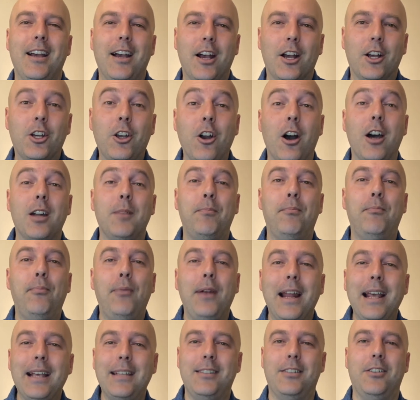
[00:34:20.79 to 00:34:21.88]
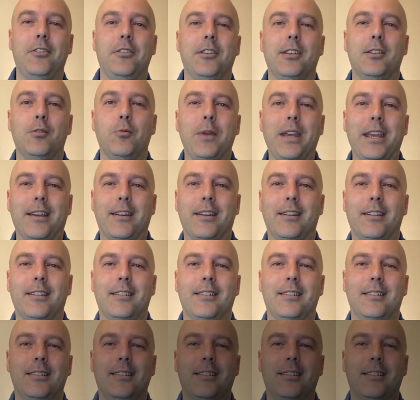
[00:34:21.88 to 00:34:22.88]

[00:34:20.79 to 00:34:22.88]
God bless you this week.